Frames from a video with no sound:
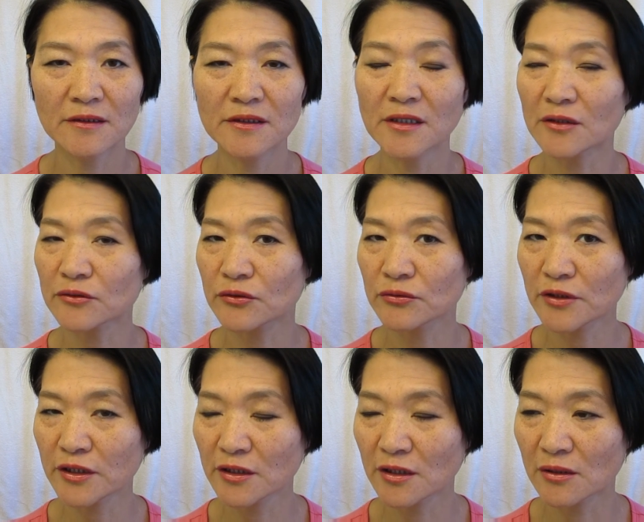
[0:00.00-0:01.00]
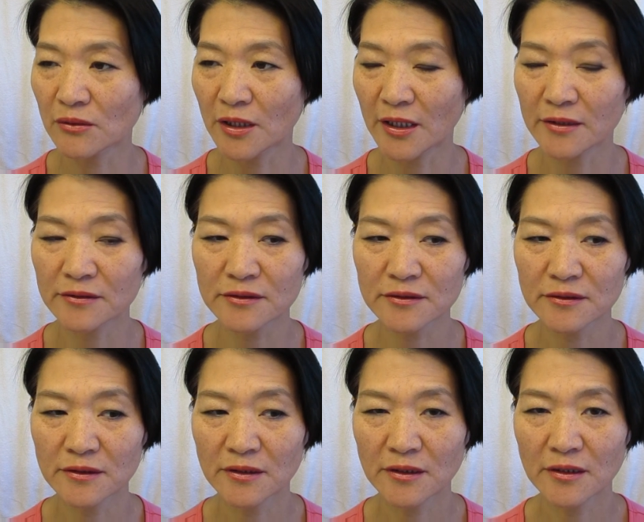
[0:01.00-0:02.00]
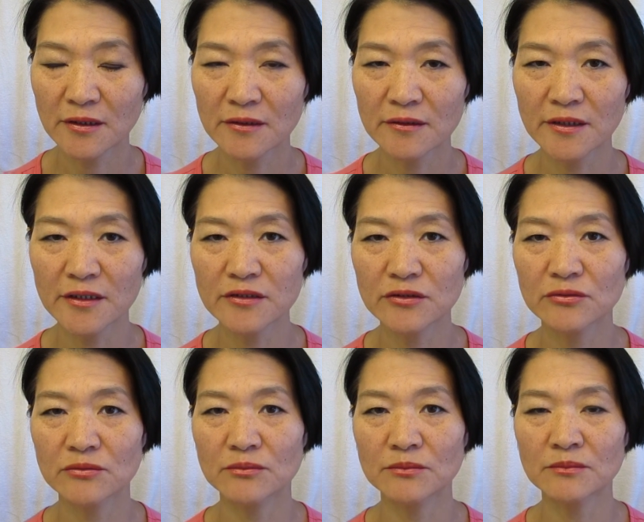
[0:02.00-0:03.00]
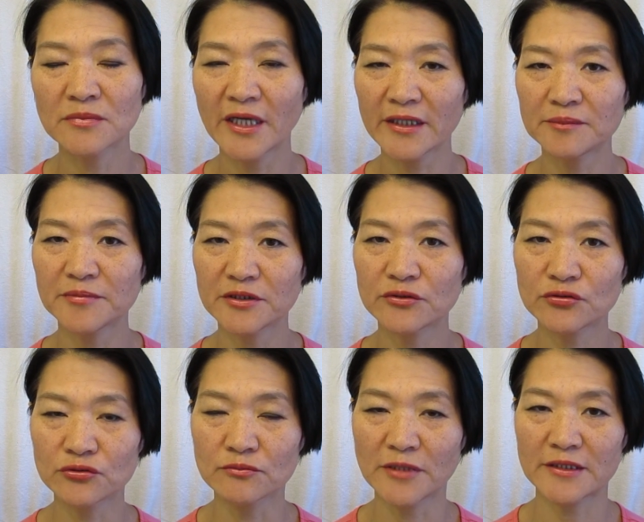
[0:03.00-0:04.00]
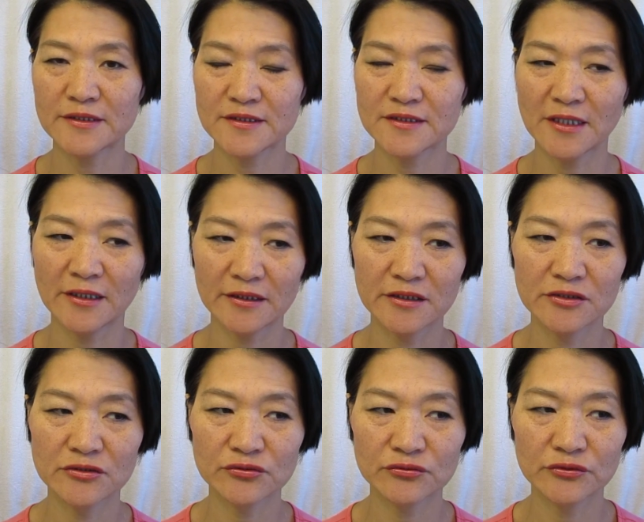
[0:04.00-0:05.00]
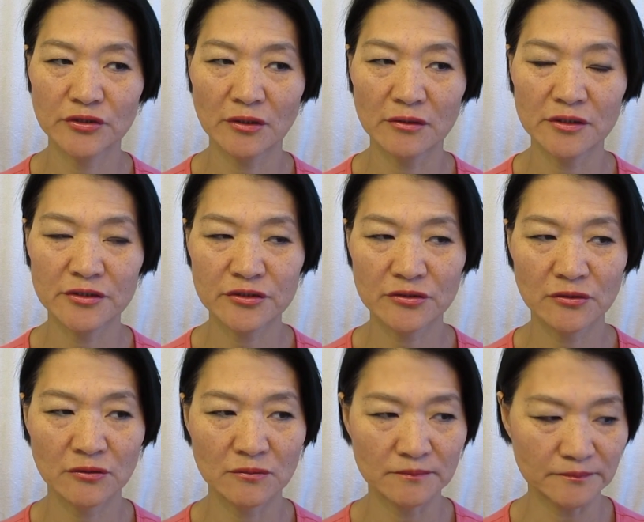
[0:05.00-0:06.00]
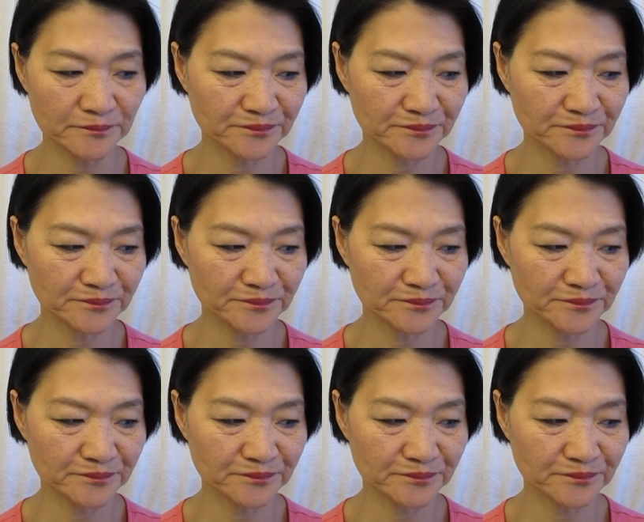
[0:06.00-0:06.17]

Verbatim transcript: not looking around, then you might be too much stuck into your little